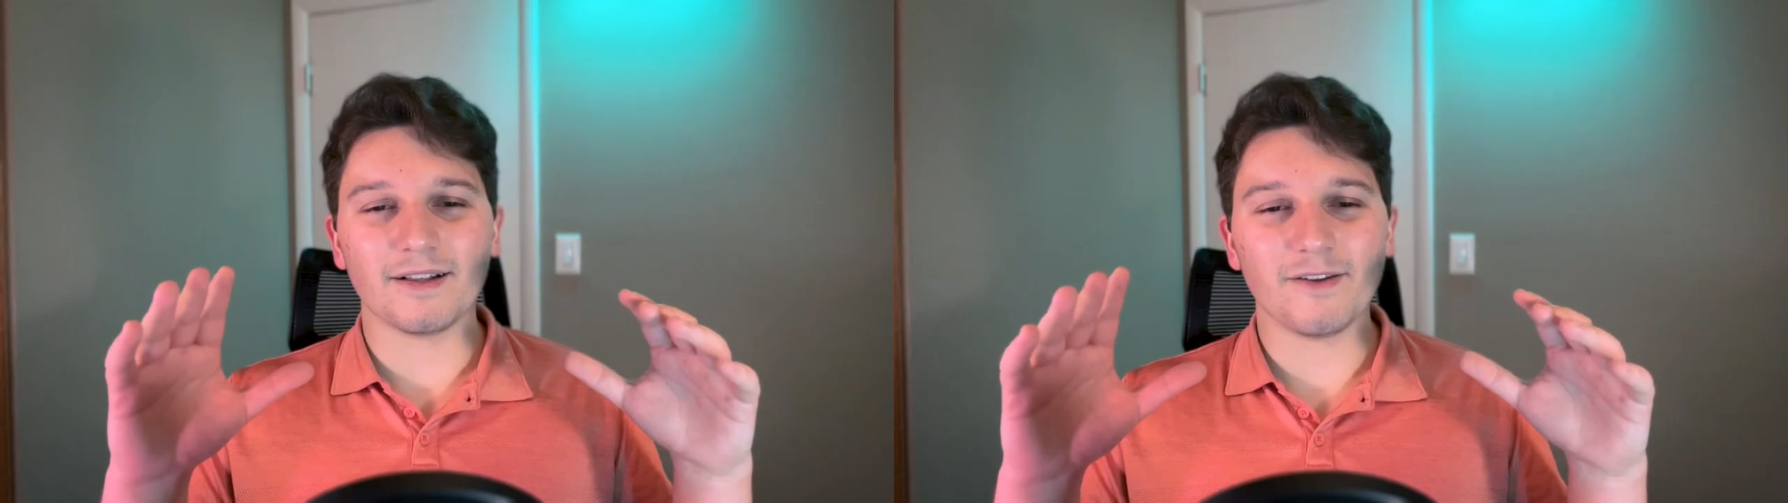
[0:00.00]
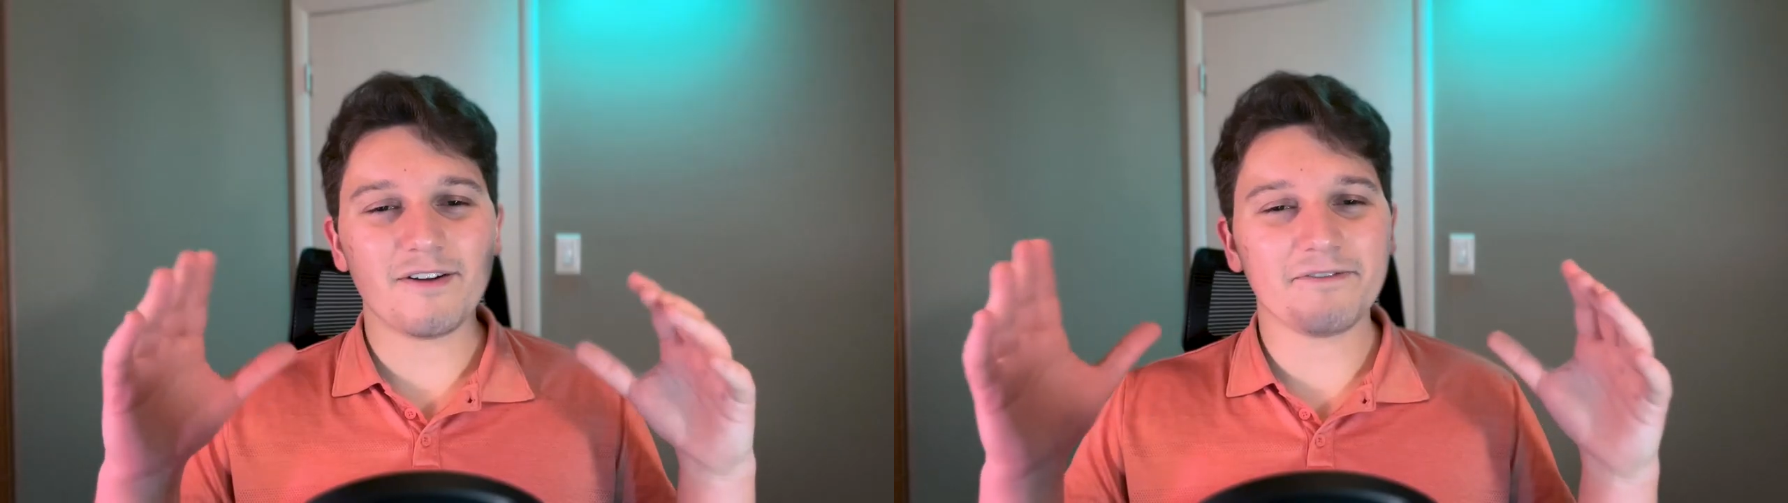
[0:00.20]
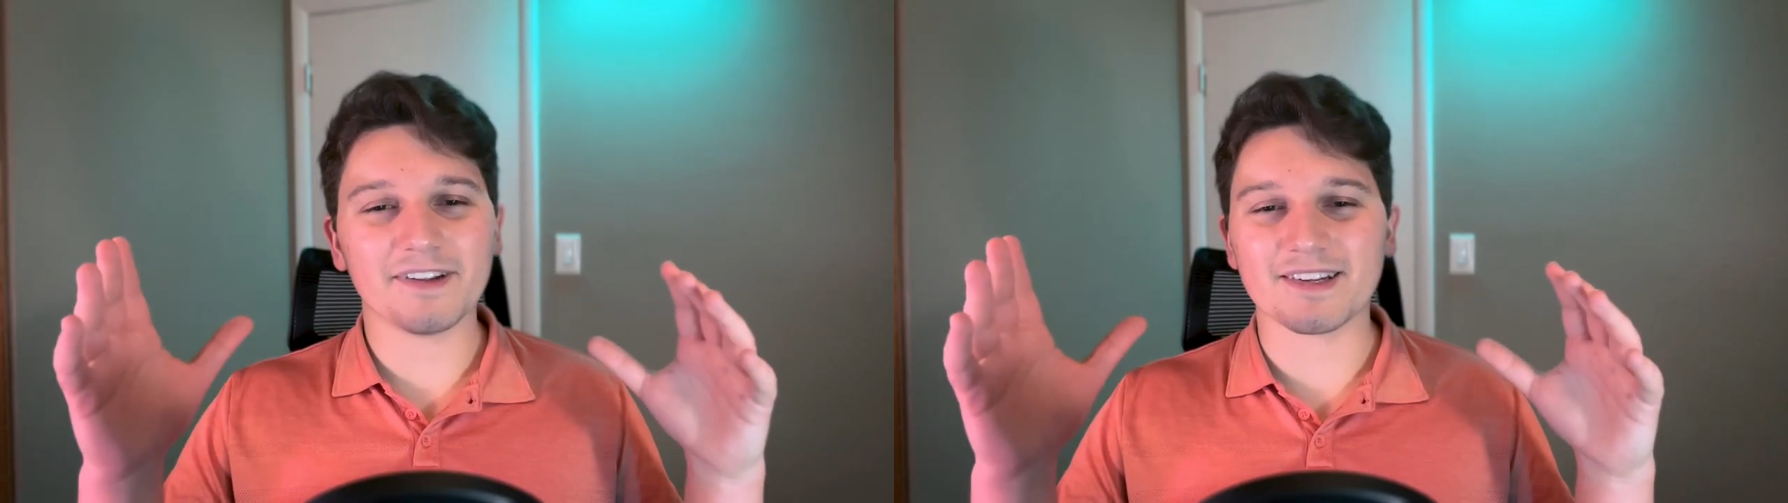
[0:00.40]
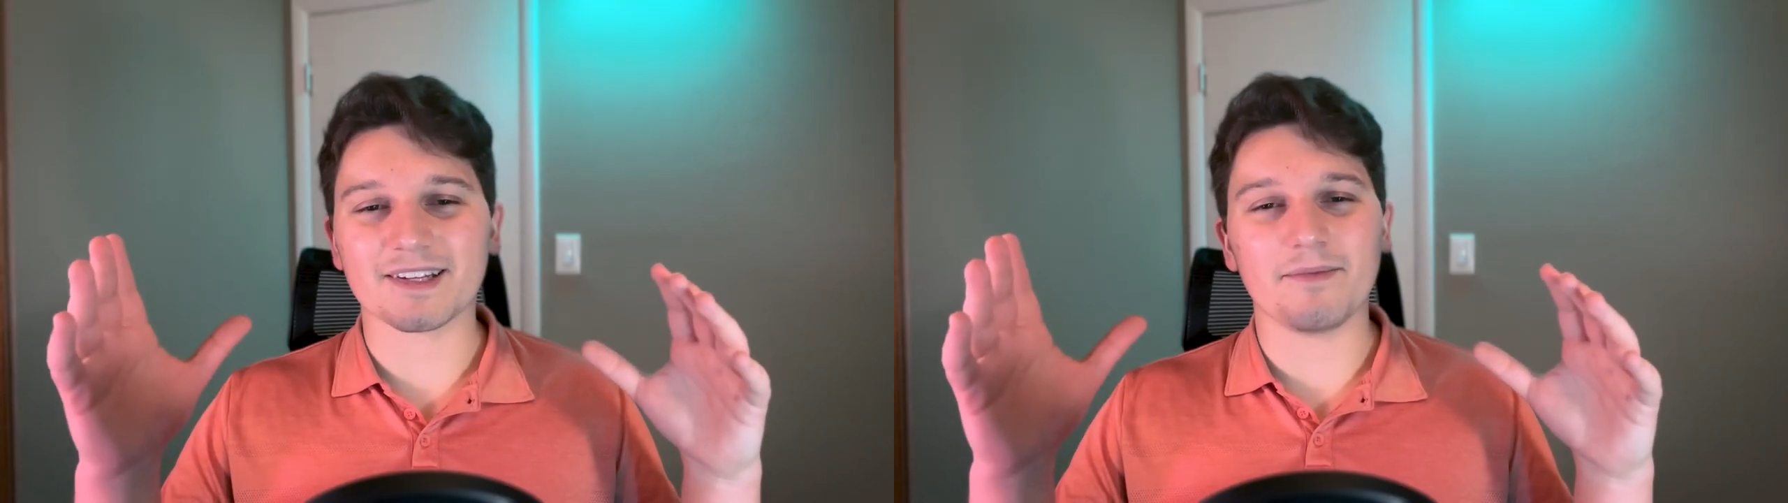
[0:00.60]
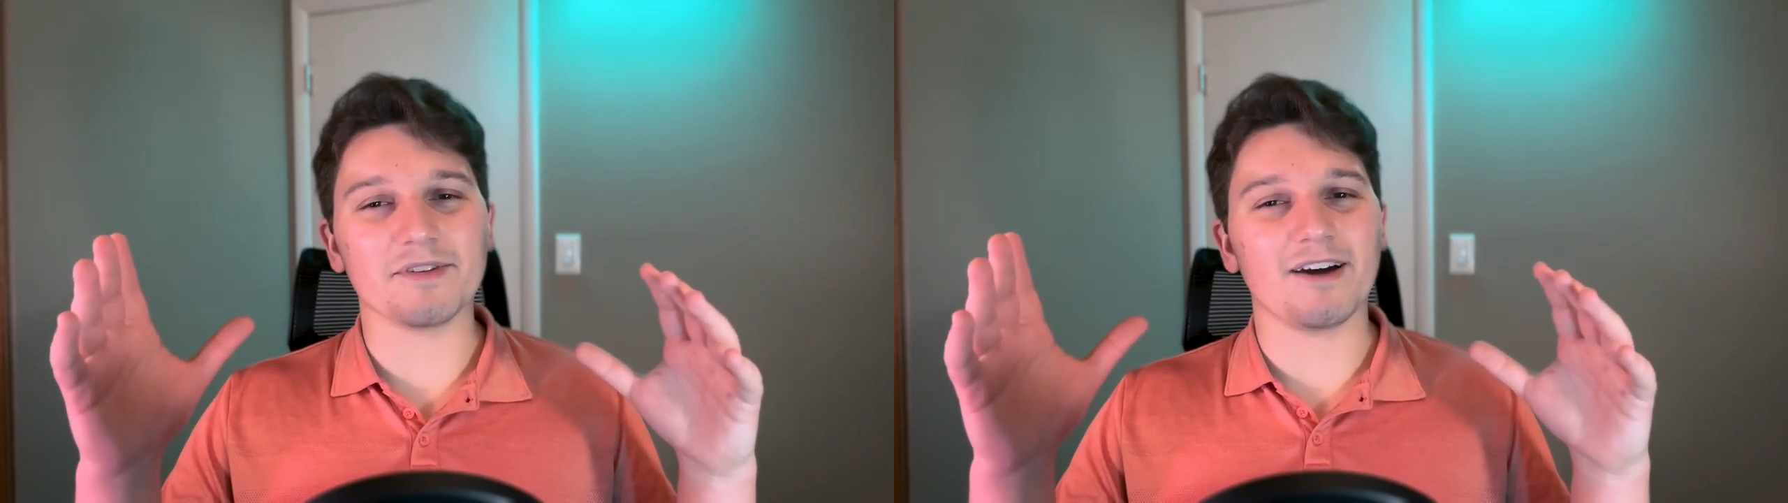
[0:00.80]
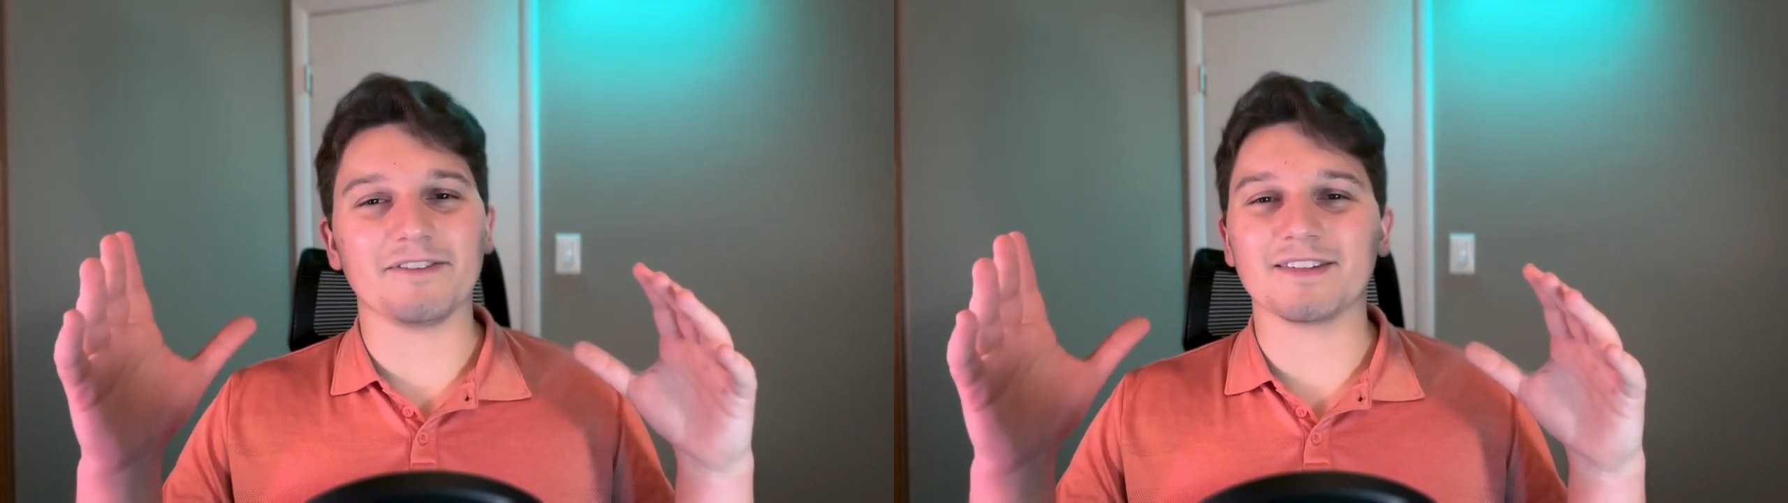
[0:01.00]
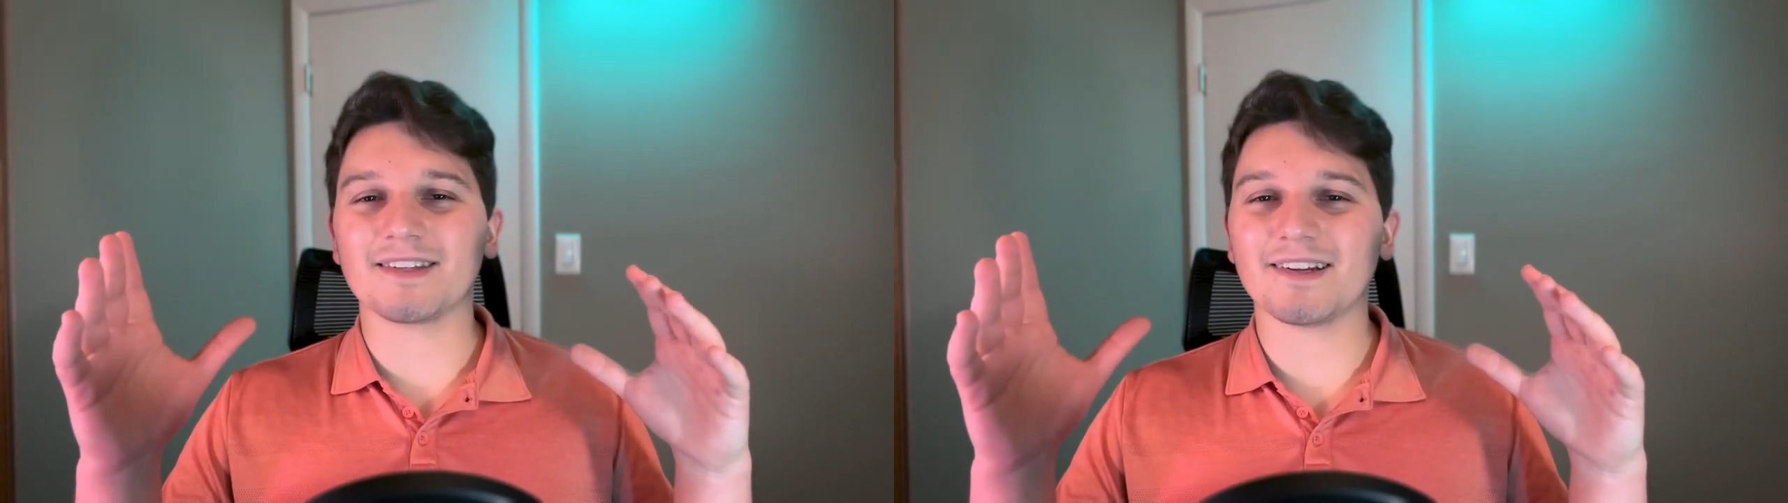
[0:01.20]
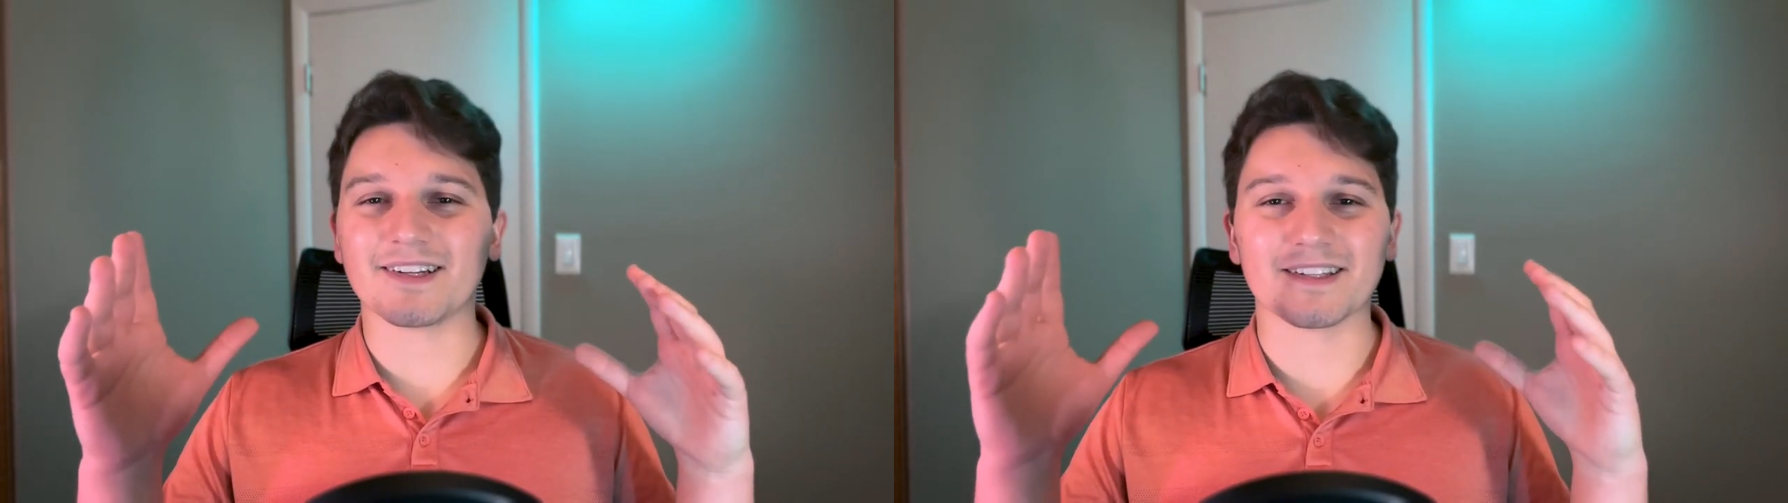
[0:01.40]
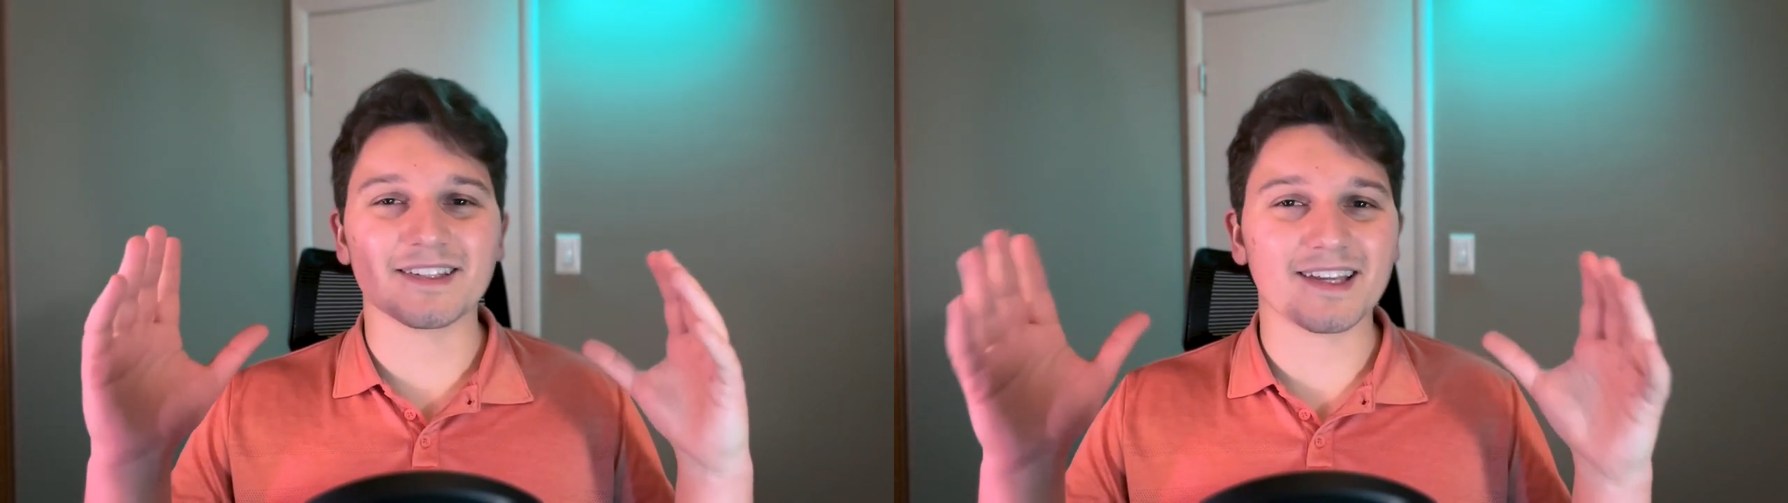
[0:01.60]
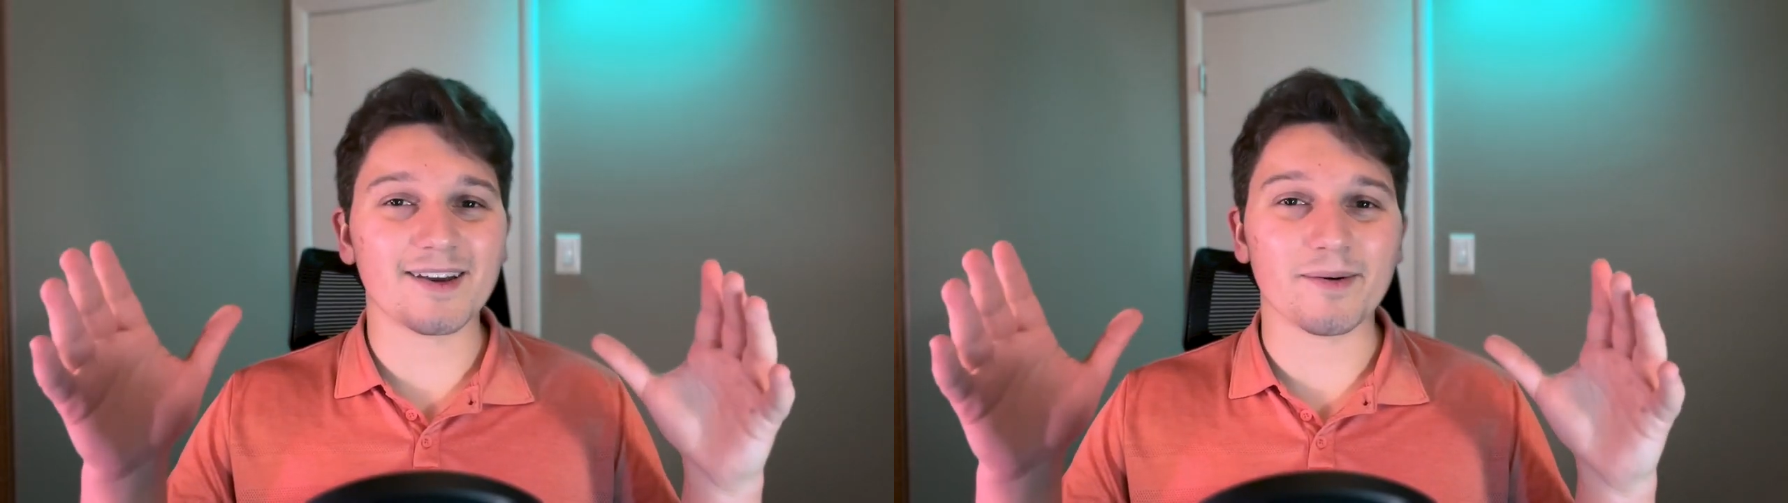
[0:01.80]
Northville just comes off as such a
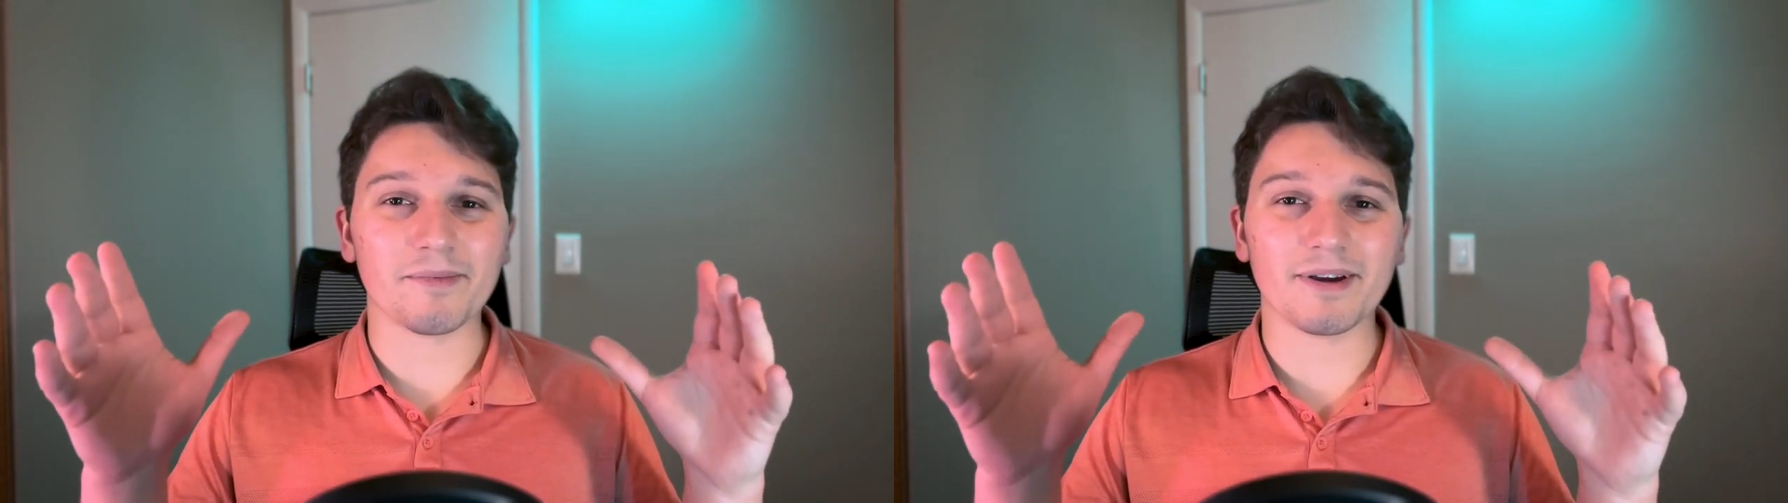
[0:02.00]
simp.